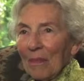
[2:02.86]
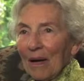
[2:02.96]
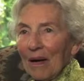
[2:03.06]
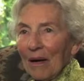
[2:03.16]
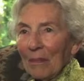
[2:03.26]

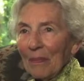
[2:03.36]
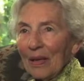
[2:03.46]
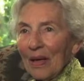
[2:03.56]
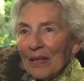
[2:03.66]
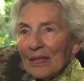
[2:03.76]
Meyer
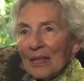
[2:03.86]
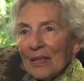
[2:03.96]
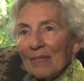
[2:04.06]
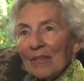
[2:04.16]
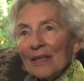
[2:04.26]
because
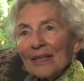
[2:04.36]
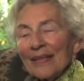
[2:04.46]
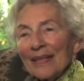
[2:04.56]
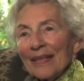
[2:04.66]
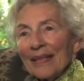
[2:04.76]
he was
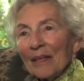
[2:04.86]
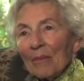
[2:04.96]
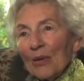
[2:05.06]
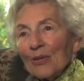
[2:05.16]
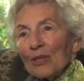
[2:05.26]
the
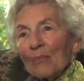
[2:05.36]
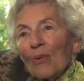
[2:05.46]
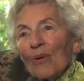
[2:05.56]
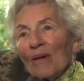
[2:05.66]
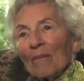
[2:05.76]
most
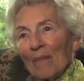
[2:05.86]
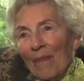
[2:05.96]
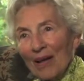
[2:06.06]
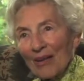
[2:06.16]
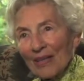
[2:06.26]
important
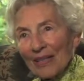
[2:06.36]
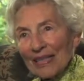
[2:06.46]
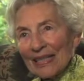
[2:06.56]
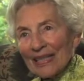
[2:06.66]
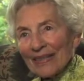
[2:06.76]

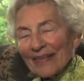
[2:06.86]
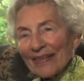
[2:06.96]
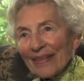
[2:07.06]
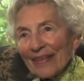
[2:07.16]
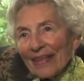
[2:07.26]
modernist
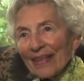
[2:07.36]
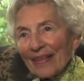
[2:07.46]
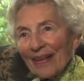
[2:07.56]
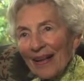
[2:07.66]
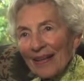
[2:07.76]

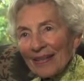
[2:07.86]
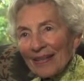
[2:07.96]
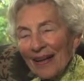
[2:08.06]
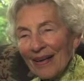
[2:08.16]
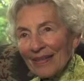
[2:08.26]
in Dallas,
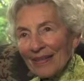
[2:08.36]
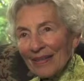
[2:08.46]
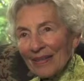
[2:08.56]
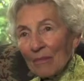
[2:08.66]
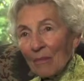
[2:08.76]

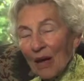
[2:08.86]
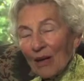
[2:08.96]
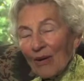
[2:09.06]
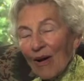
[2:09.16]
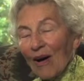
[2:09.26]
Texas,
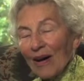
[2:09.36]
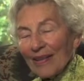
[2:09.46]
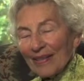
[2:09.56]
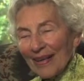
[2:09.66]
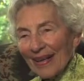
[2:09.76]
modern
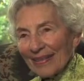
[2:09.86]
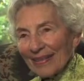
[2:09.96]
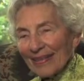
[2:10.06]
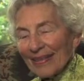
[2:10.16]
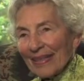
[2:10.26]

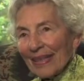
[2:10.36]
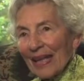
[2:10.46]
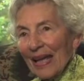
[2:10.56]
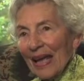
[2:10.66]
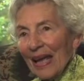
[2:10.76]
architect.
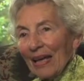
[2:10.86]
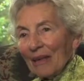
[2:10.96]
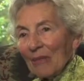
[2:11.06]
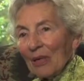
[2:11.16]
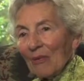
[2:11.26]

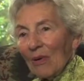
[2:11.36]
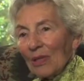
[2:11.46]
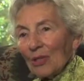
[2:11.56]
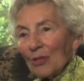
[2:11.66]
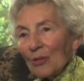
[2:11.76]
And we
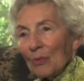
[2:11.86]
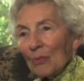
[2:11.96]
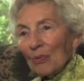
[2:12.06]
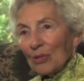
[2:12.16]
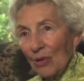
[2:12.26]
want to
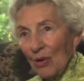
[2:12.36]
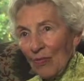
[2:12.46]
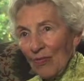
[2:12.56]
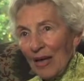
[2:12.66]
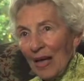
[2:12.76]

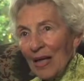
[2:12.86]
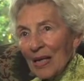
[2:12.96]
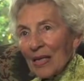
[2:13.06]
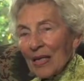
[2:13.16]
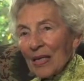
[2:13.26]
preserve
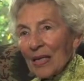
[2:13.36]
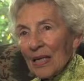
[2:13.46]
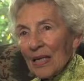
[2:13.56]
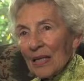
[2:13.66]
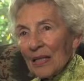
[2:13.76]
that
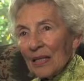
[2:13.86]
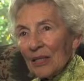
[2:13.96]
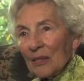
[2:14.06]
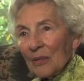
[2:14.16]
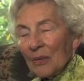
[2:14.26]
and
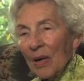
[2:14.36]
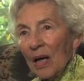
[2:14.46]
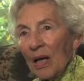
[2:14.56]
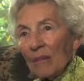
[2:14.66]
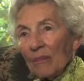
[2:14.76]
to
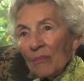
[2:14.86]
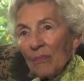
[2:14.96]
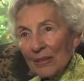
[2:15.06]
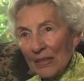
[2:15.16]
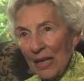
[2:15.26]
um,
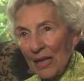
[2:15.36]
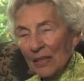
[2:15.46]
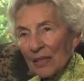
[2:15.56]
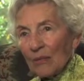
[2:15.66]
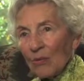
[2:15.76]

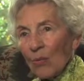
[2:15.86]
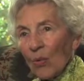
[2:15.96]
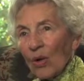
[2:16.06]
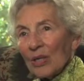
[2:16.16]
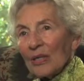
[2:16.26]
protect the
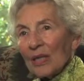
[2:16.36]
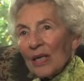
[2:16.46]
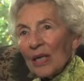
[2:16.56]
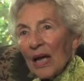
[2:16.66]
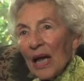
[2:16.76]
works
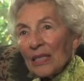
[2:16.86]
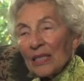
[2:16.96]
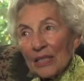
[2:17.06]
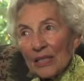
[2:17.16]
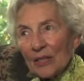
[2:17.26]
that he
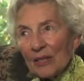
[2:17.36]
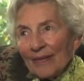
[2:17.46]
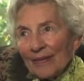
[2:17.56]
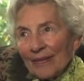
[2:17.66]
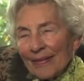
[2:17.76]
has
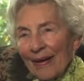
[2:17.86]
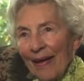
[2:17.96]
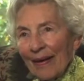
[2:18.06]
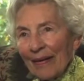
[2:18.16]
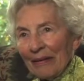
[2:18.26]
still
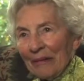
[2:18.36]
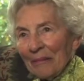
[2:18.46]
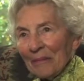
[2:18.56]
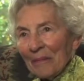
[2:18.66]
standing